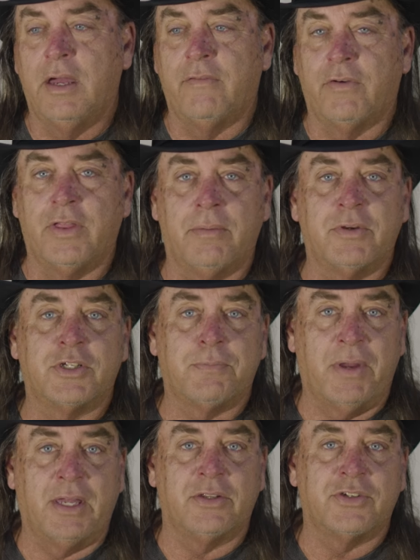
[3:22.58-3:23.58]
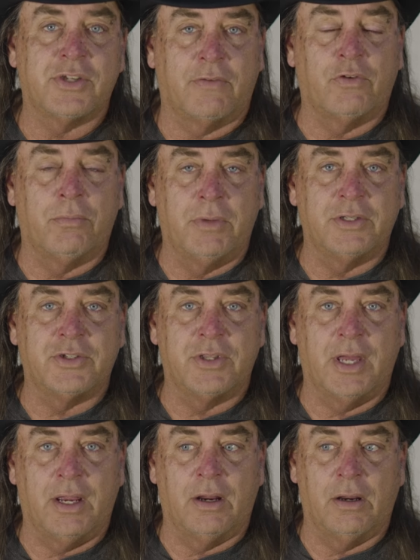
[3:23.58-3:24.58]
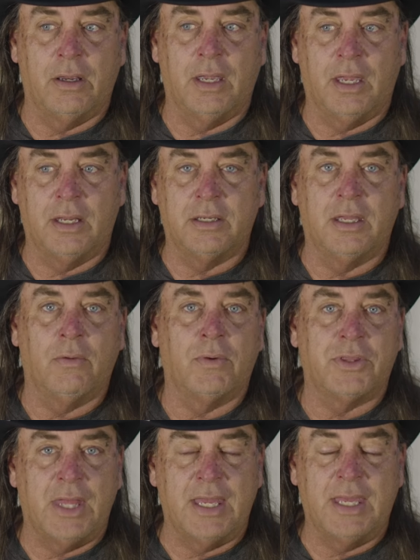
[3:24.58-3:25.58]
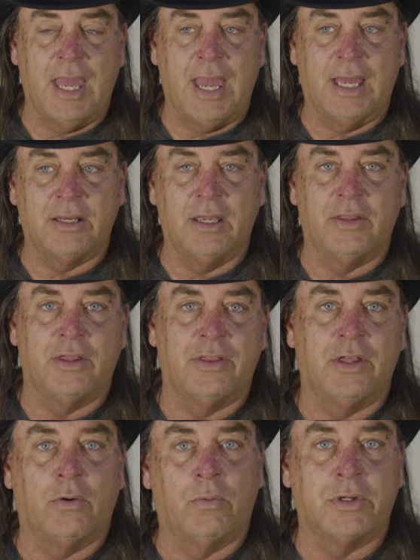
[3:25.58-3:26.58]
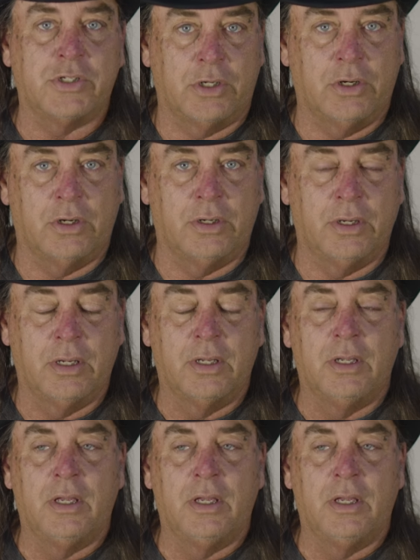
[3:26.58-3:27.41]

and for them to spend several months there and get what they can, and then they'll return